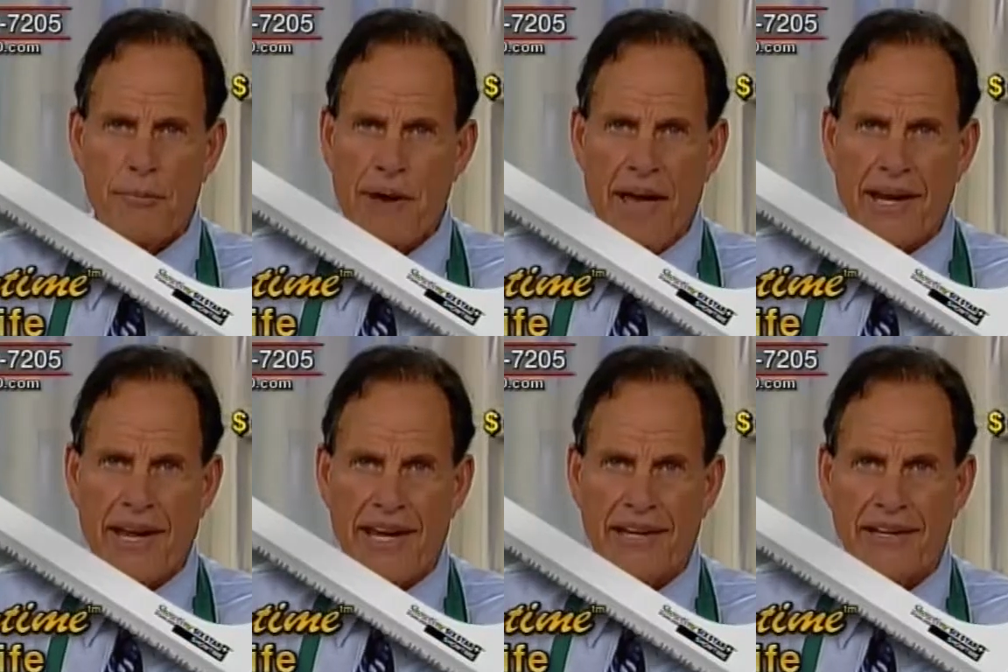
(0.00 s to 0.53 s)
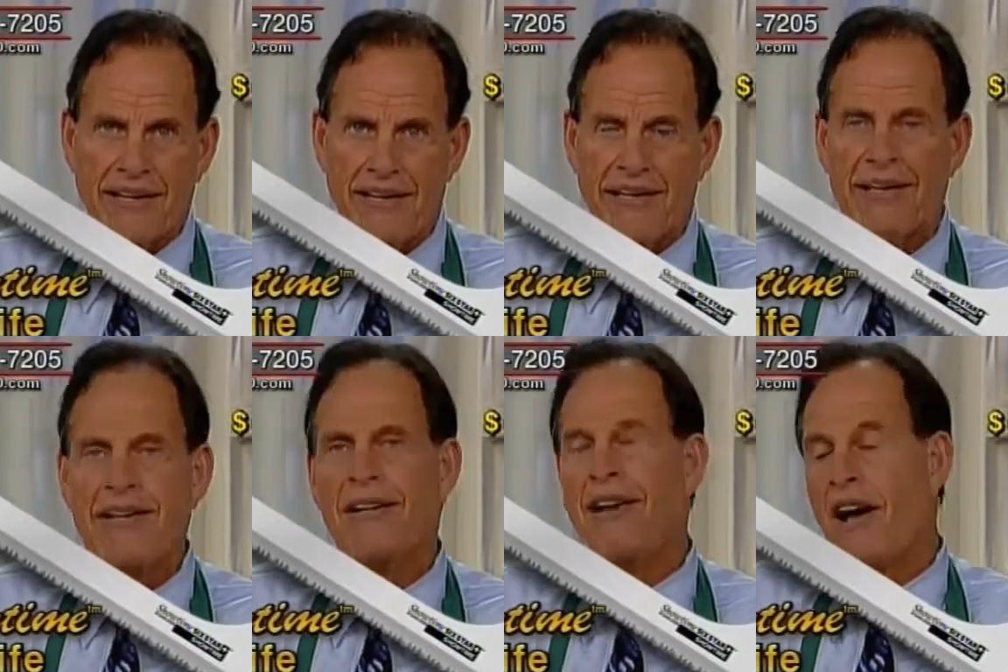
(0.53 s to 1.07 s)
penny.
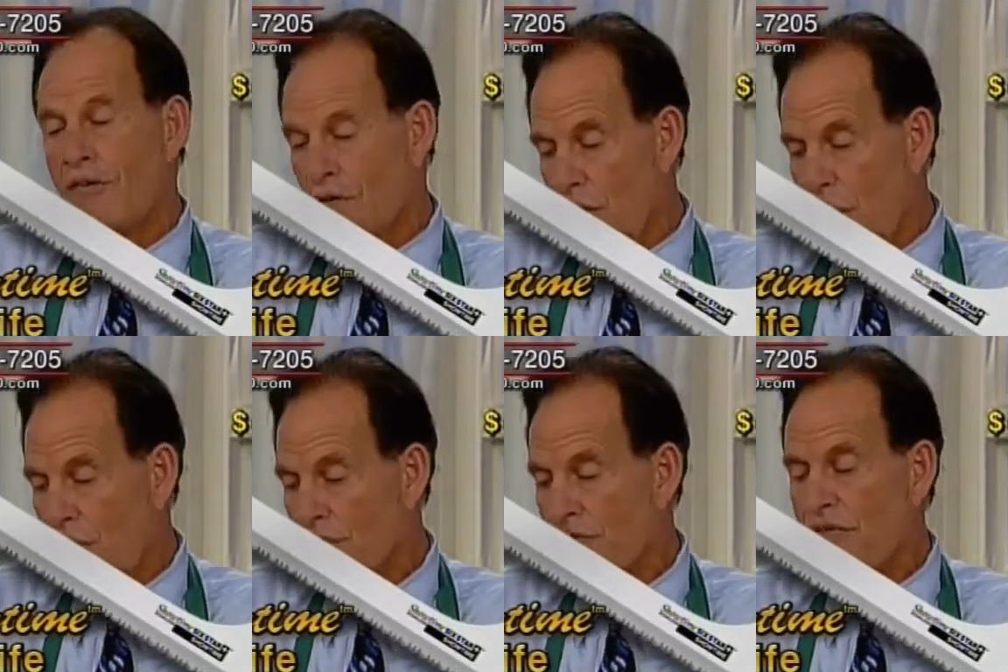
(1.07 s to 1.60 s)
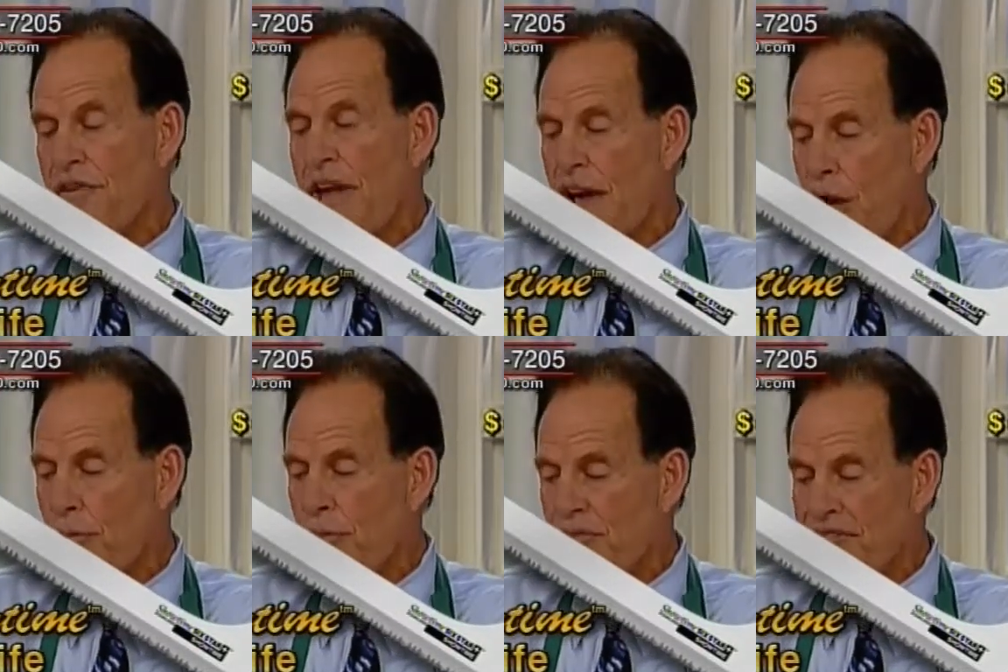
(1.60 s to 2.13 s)
Of course, if you
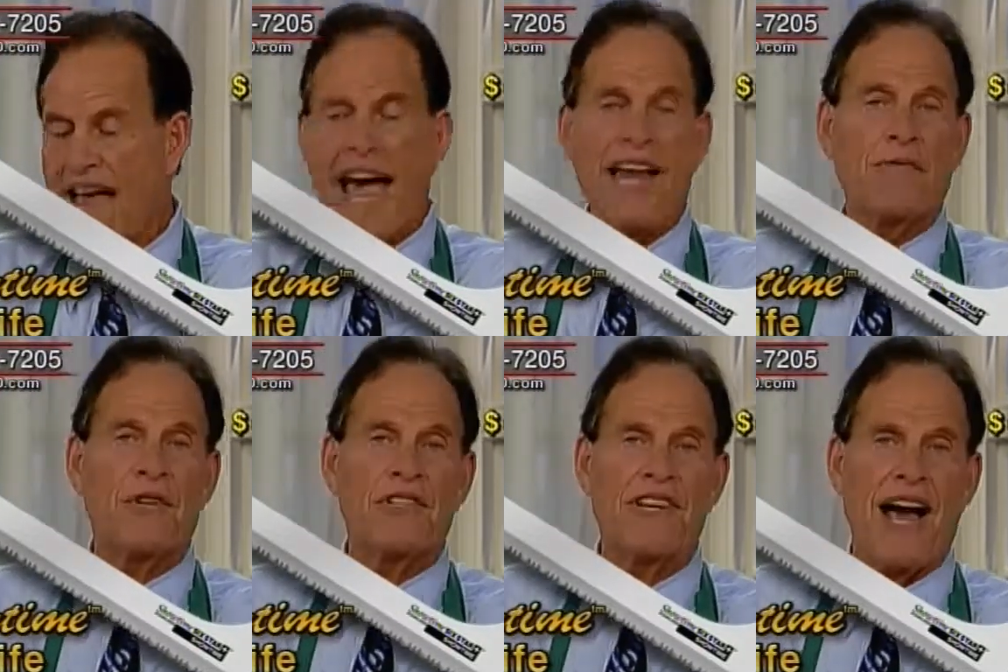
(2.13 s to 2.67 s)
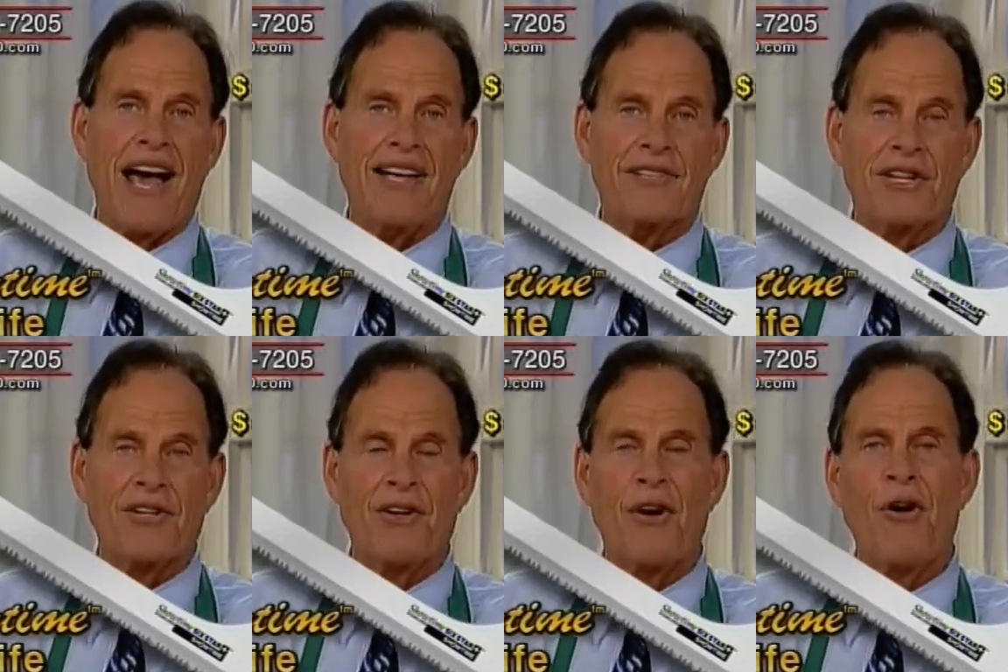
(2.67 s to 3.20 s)
help us advertise
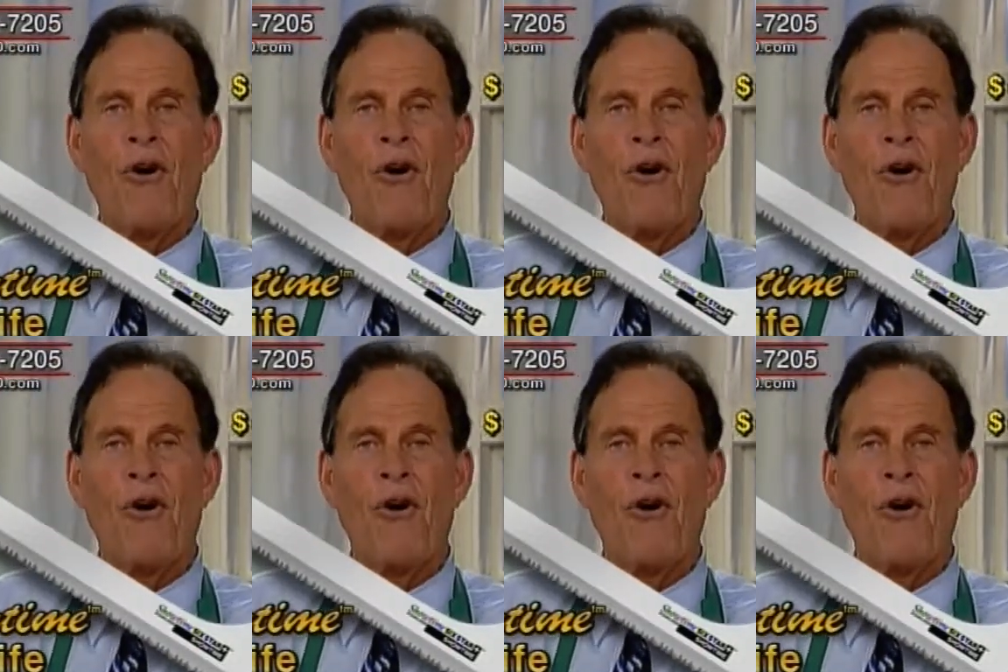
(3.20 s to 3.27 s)
it,